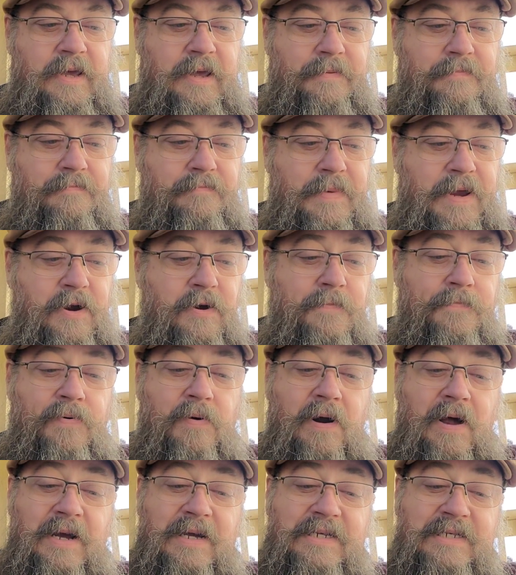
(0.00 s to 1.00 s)
and mere
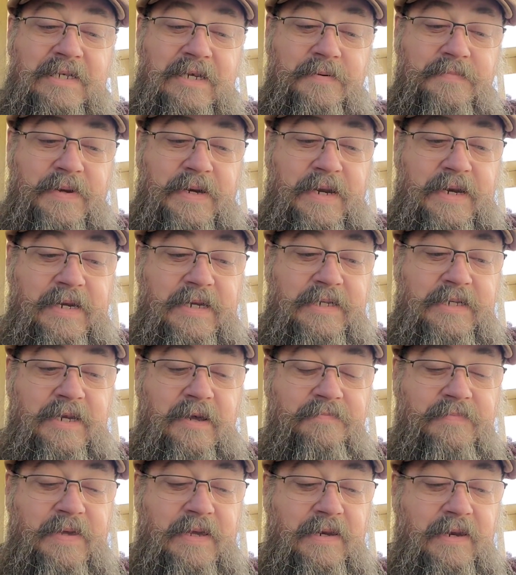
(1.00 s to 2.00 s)
proximity to
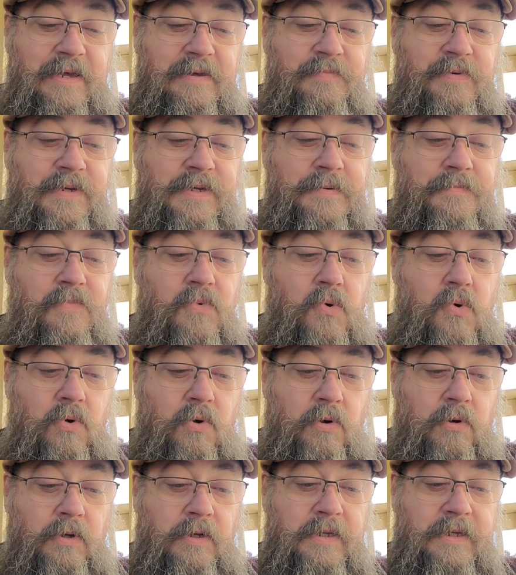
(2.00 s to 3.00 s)
something labeled
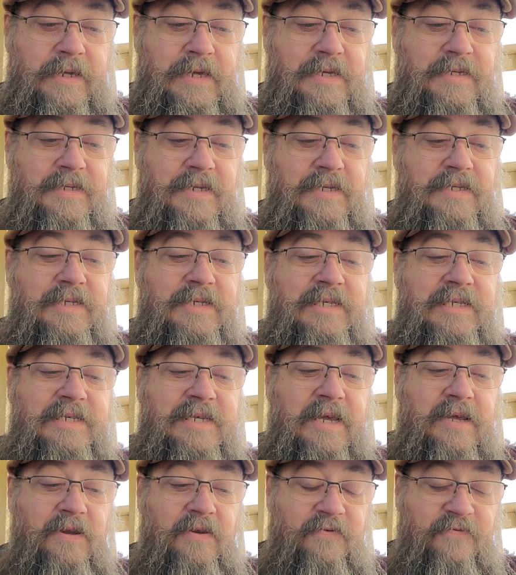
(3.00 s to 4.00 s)
immoral is
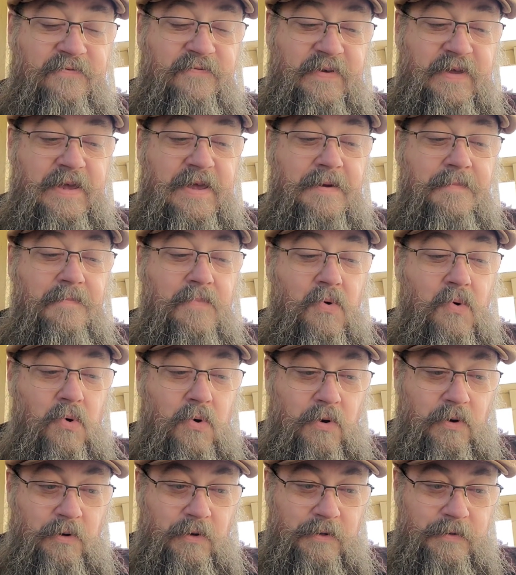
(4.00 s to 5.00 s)
itself
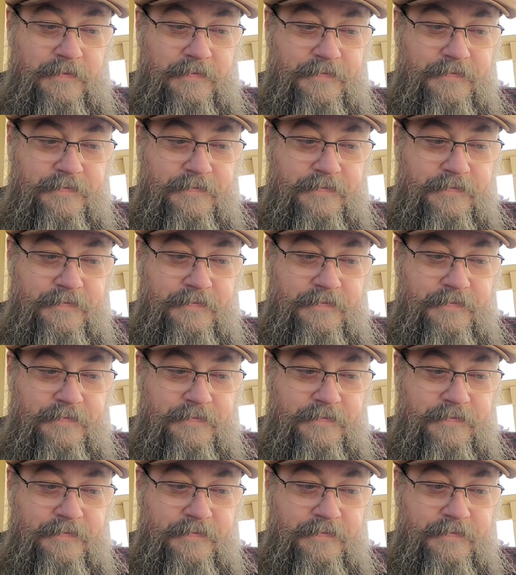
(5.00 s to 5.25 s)
immoral.